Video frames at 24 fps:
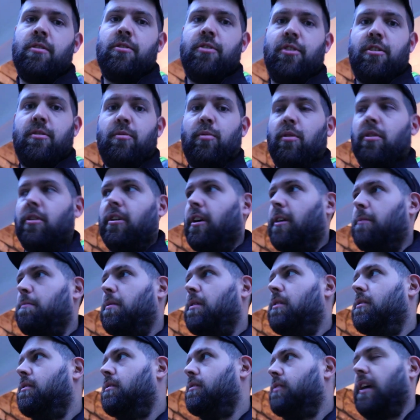just woke up,
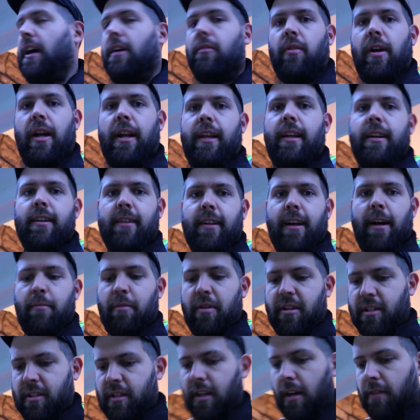got ready, got
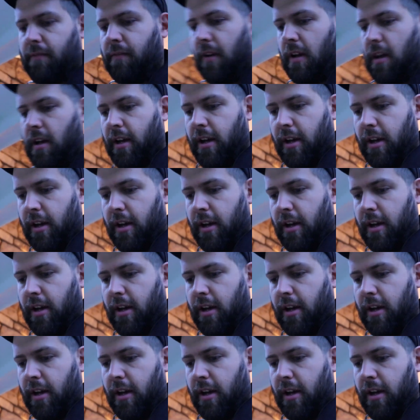my stuff.